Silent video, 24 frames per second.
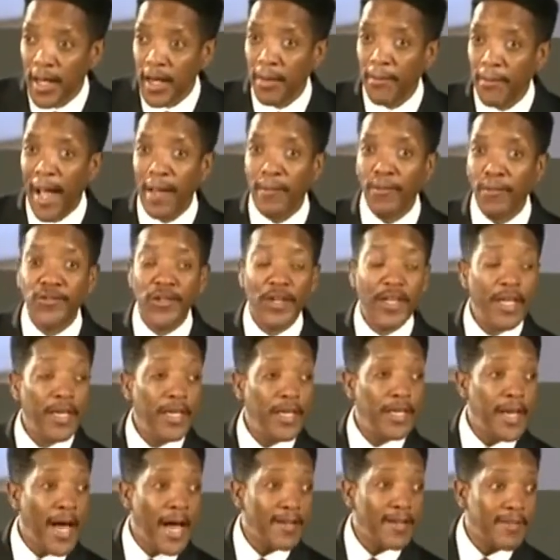And the Bible said he
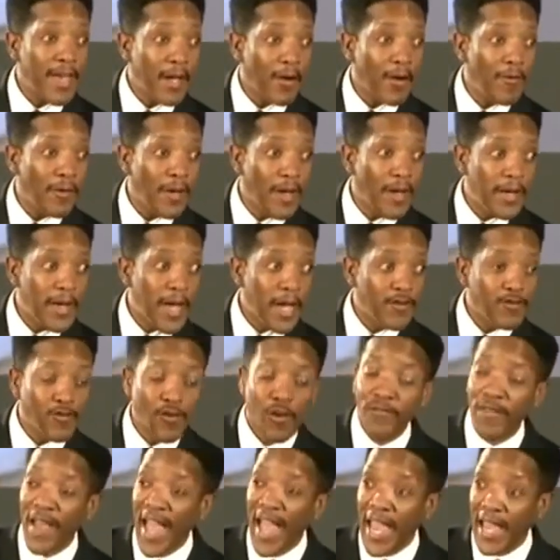did not take on the
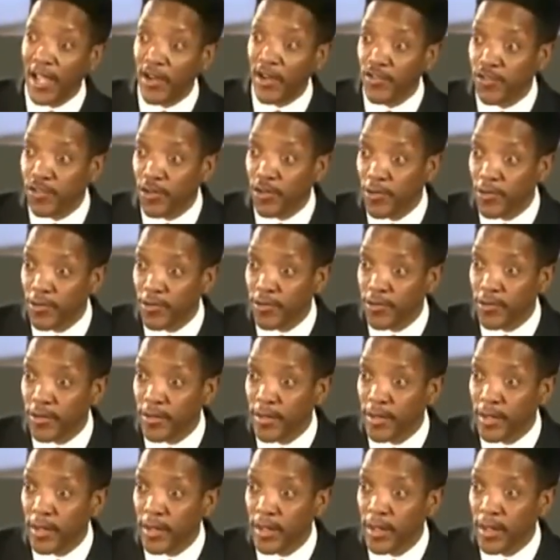nature of
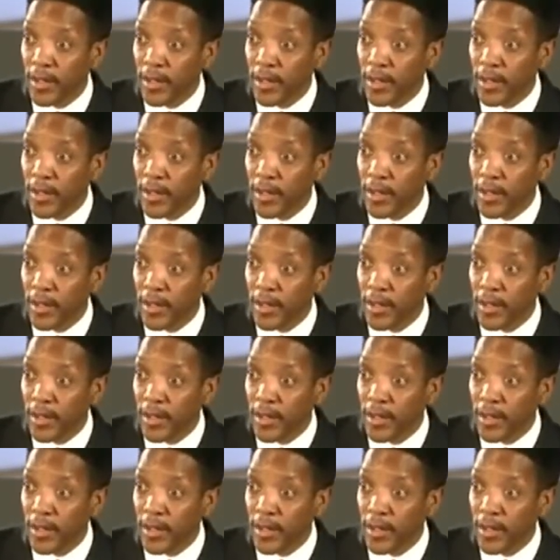angels,